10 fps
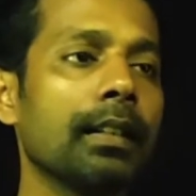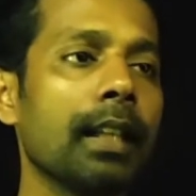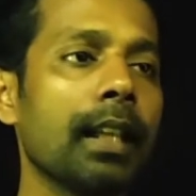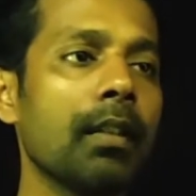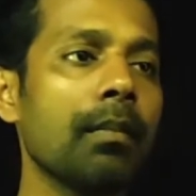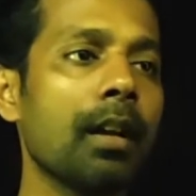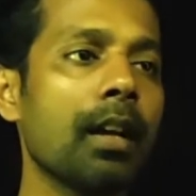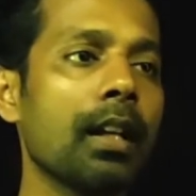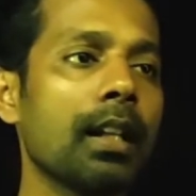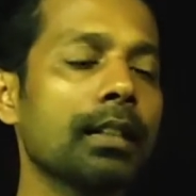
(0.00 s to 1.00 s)
same
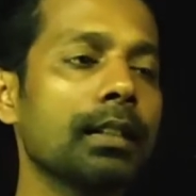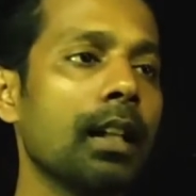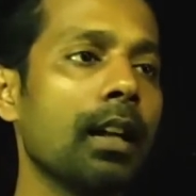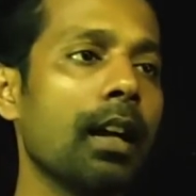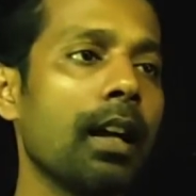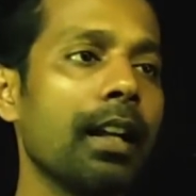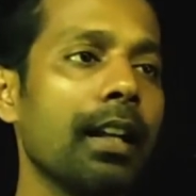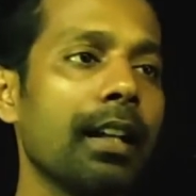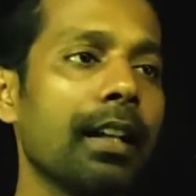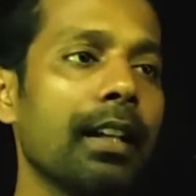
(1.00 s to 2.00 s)
as
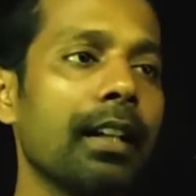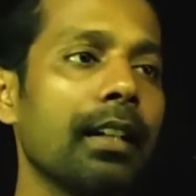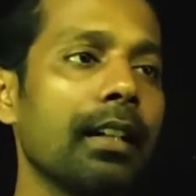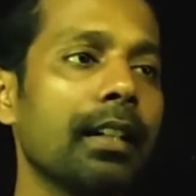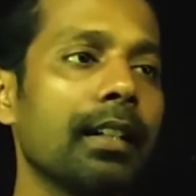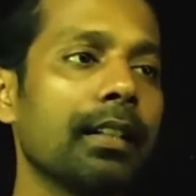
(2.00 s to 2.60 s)
100.